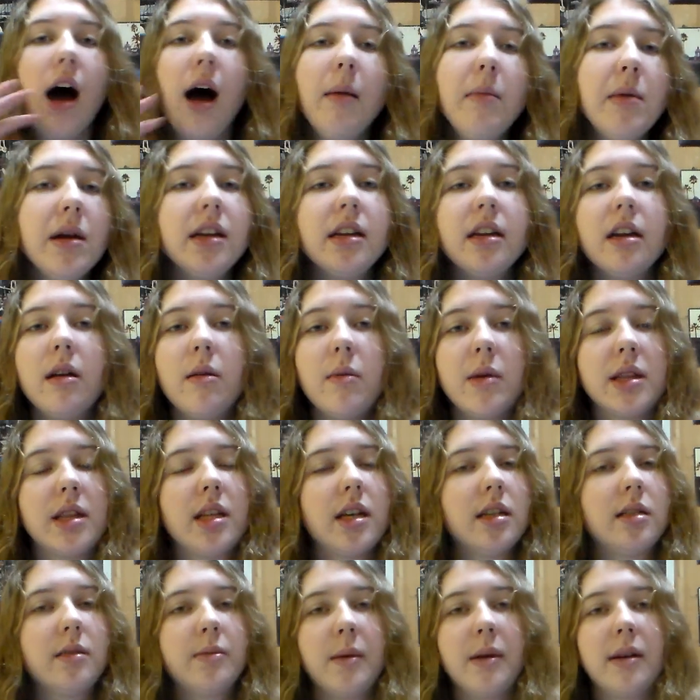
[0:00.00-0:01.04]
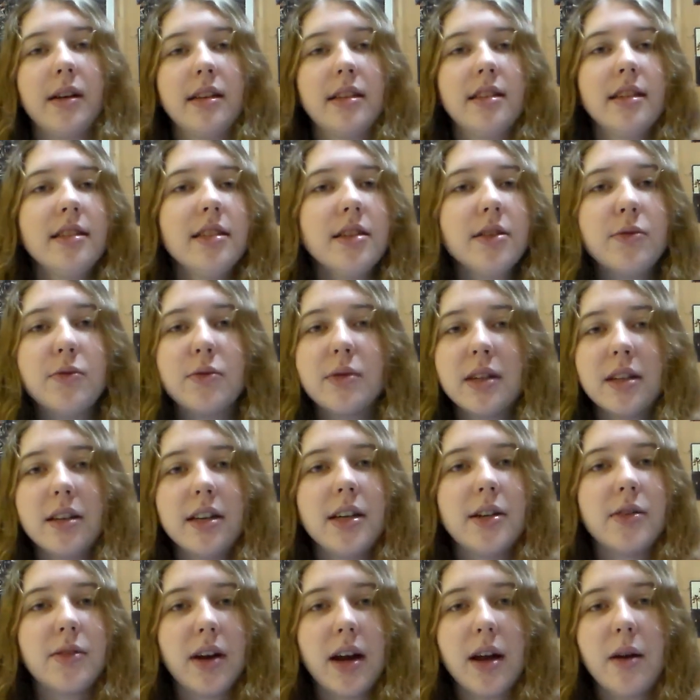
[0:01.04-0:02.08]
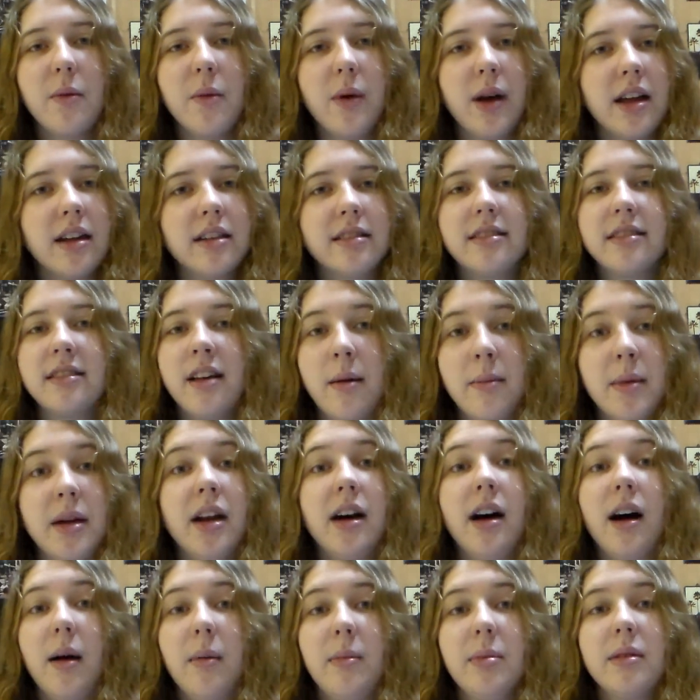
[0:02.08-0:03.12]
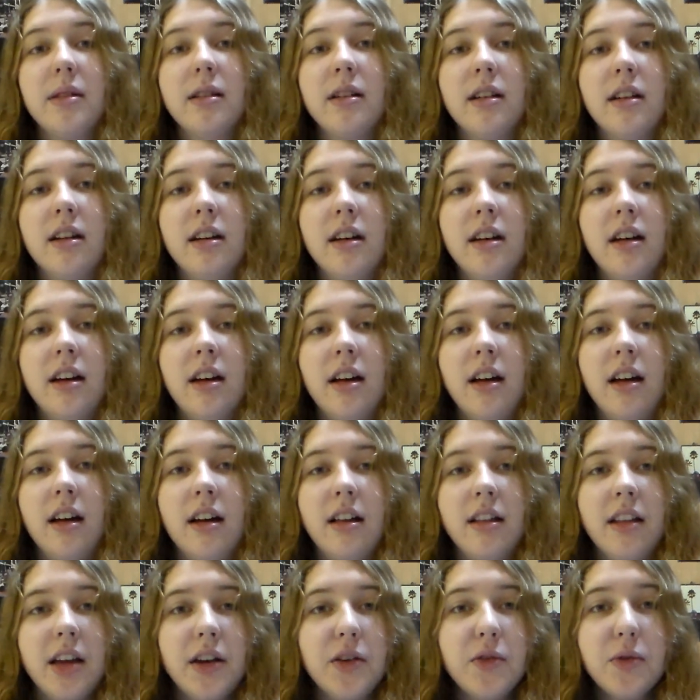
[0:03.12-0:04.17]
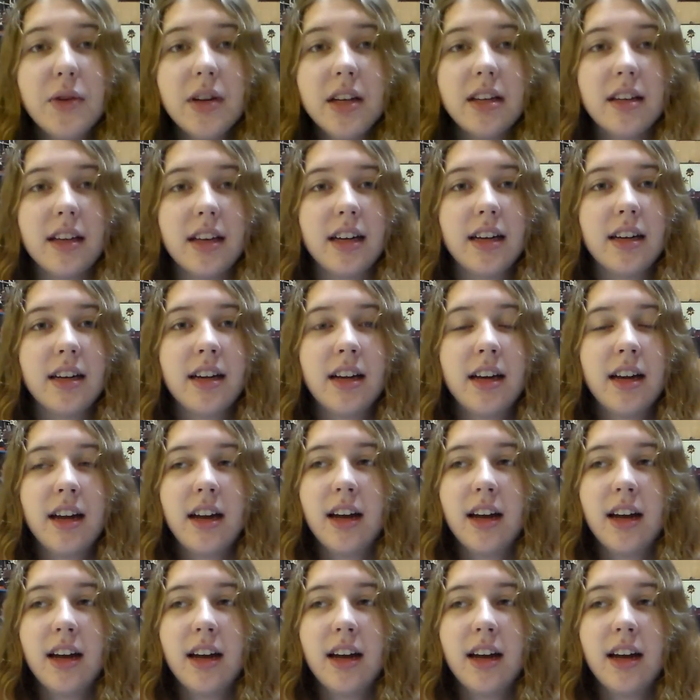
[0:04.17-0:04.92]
I'm ending with this one because it's a really great way to sum it up. Like, really.